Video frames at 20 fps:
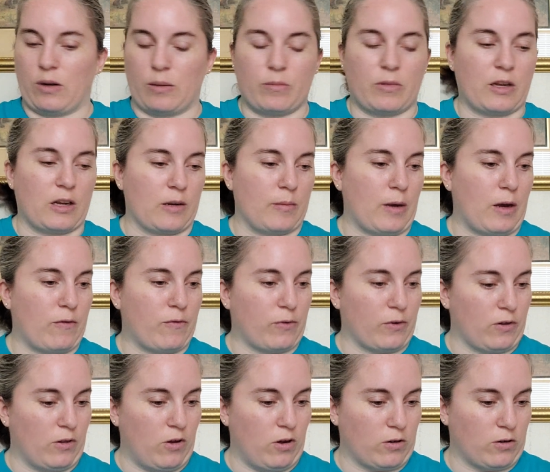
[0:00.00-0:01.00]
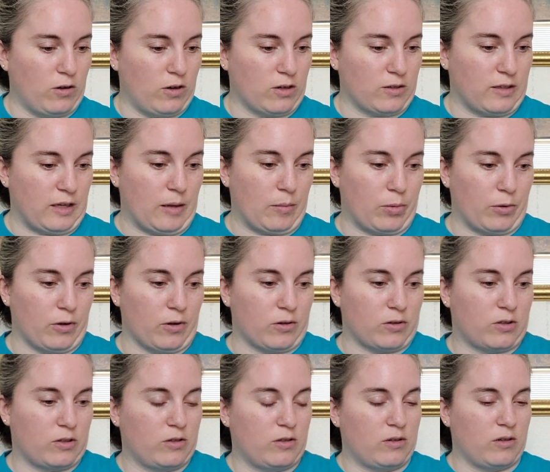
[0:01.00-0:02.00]
I'm thinking about for Long Dog
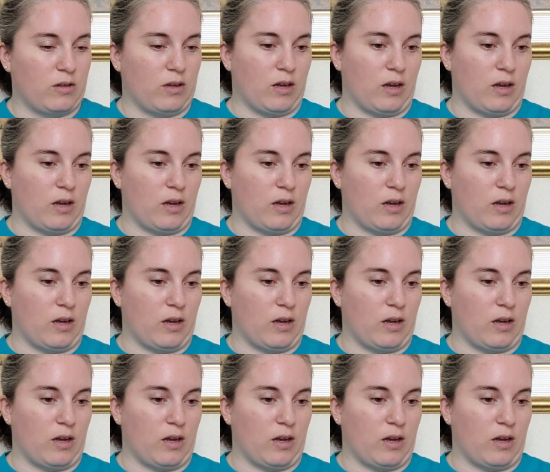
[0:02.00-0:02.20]
Samplers.